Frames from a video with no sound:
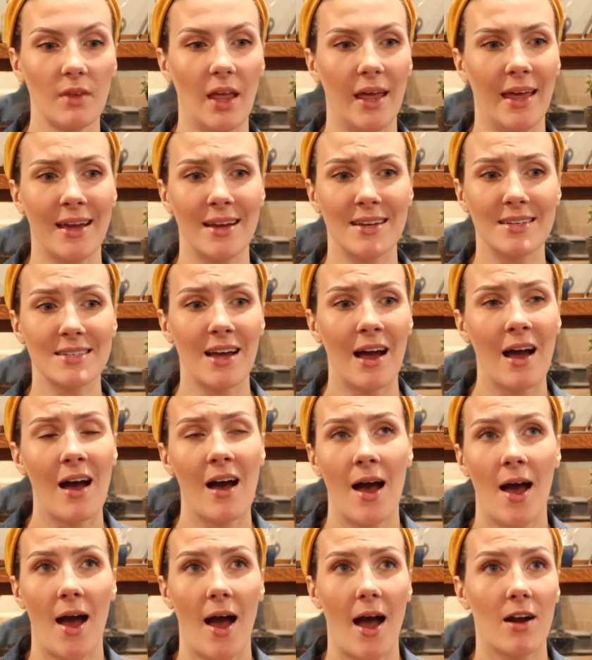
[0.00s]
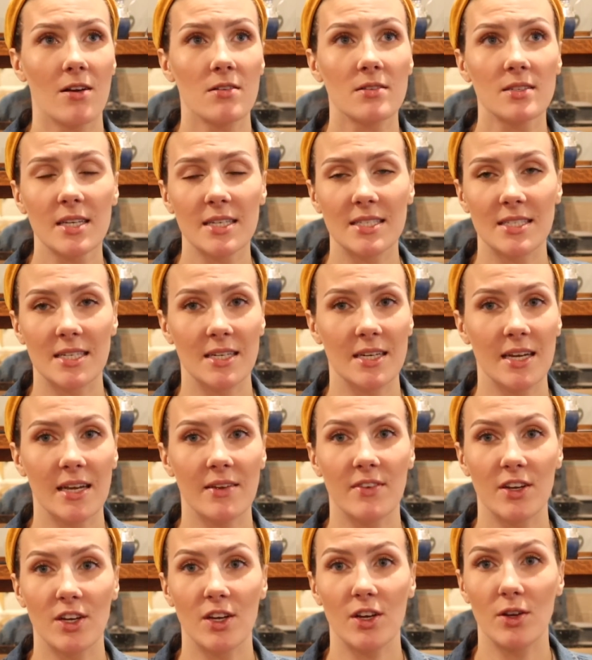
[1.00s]
and I honestly didn't
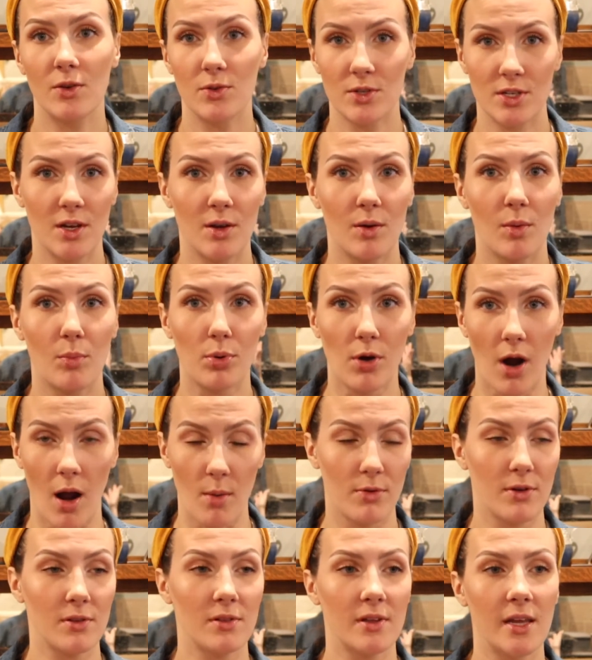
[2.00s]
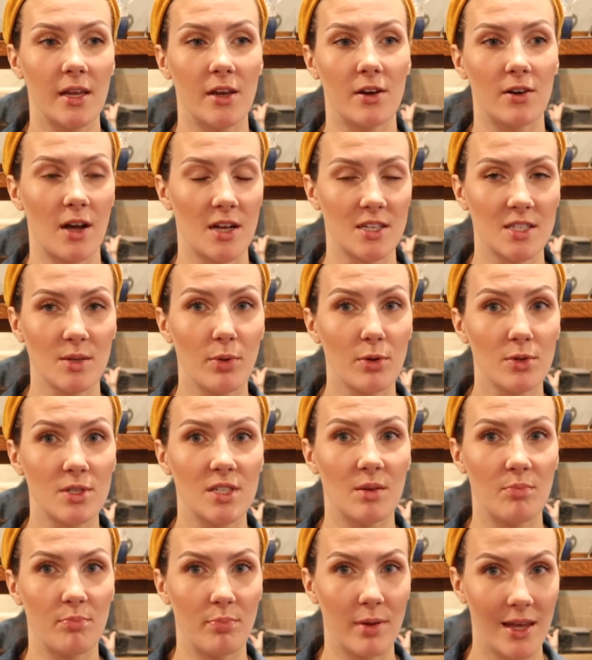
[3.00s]
even use it properly. You're not supposed
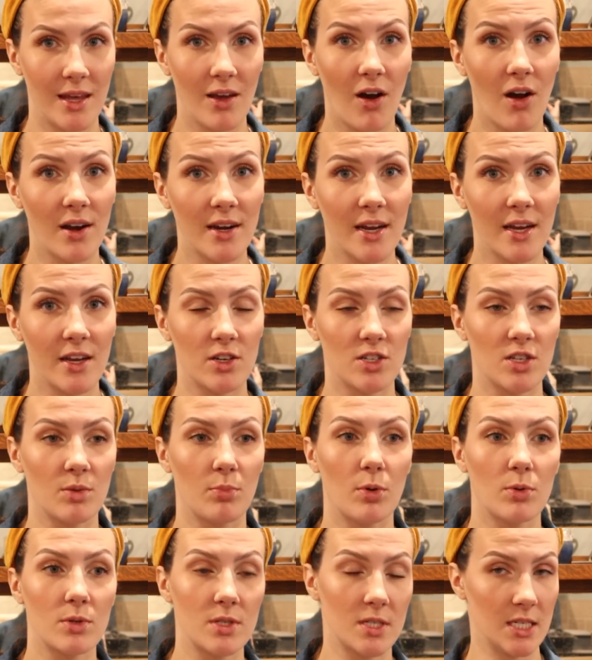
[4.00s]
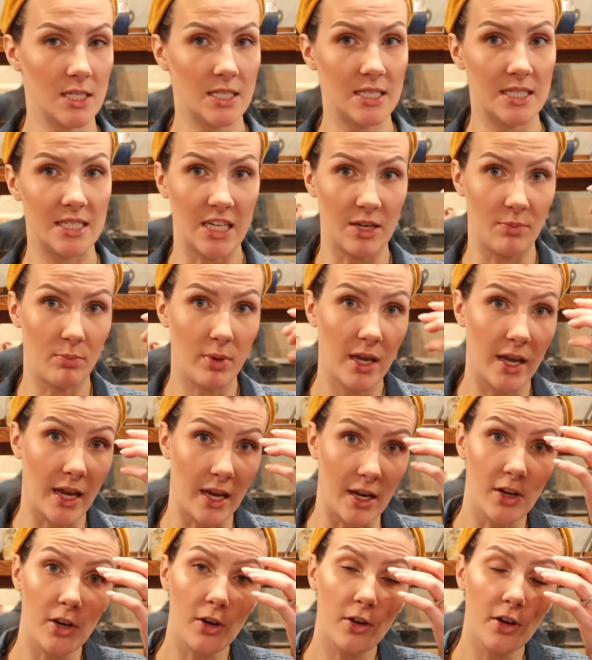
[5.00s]
to pee on it. You're supposed to dip it
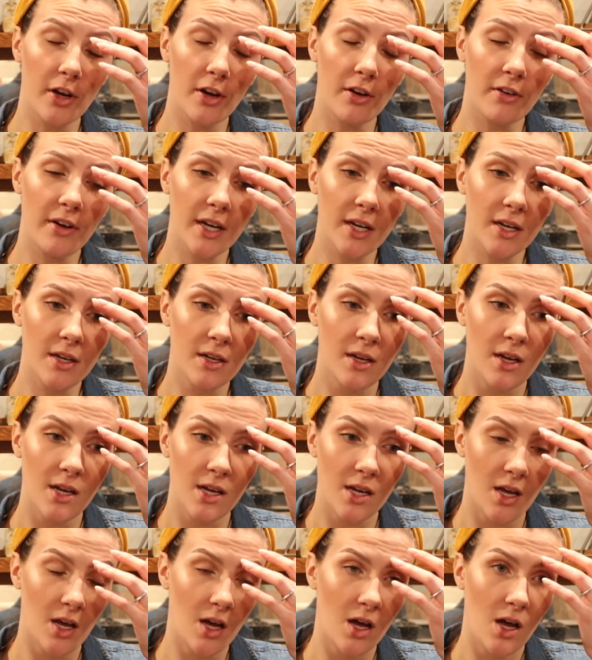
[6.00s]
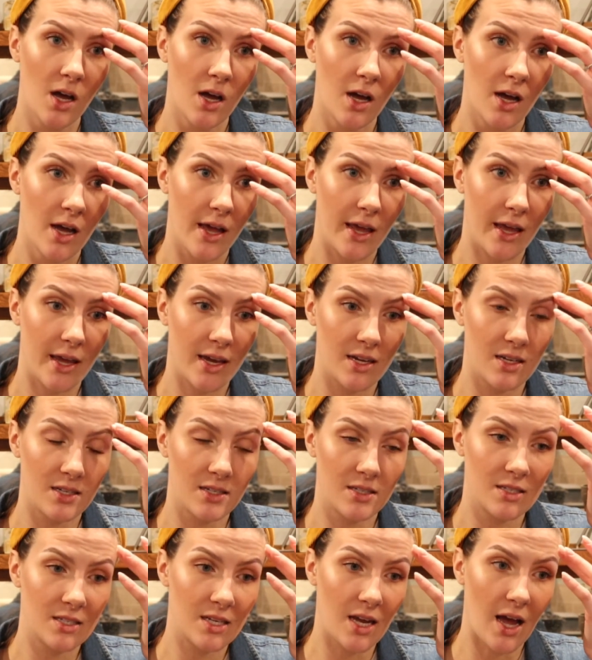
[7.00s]
in your urine.
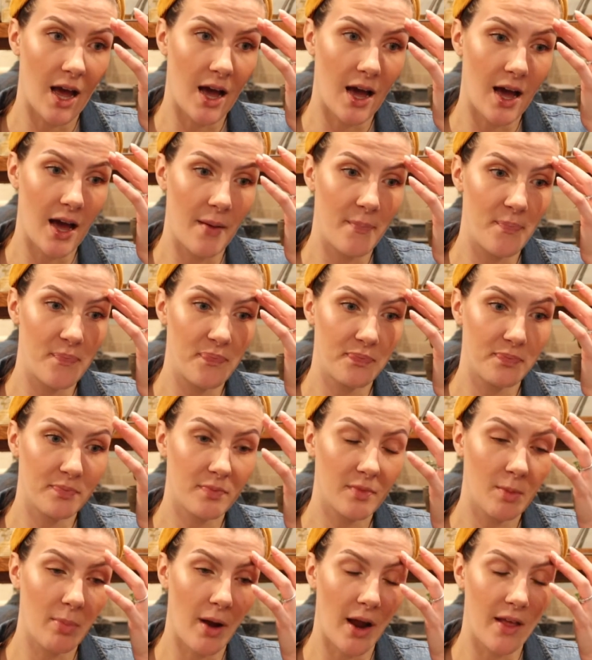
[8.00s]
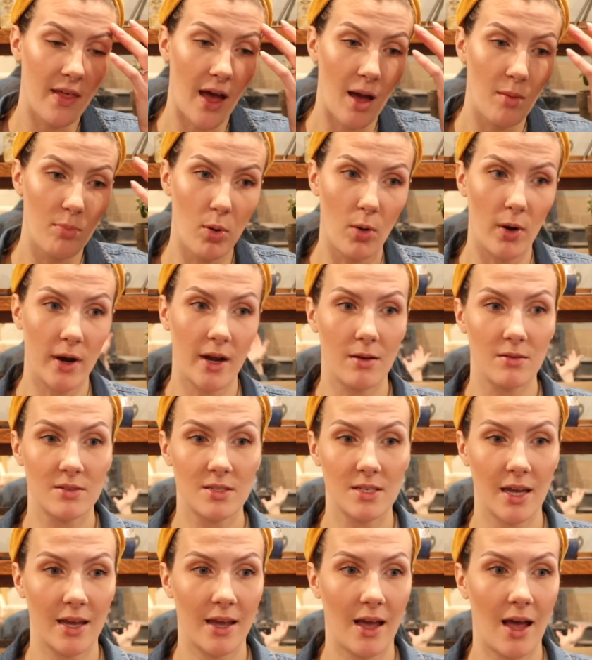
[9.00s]
And by that point, I was
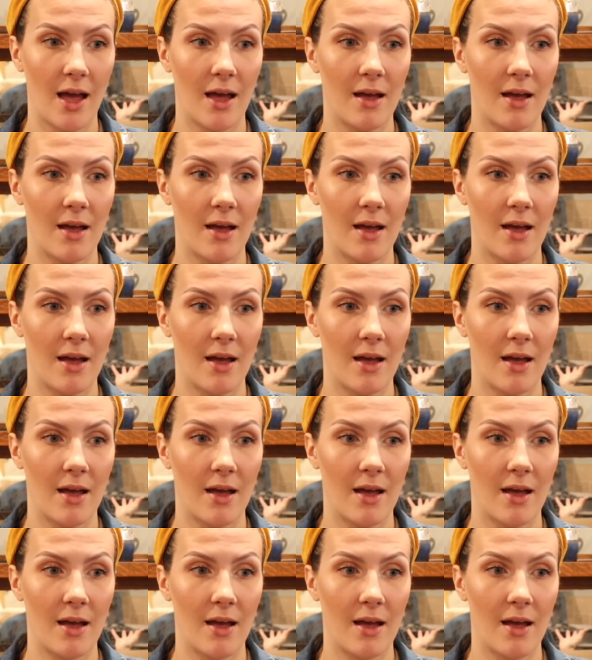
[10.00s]
like,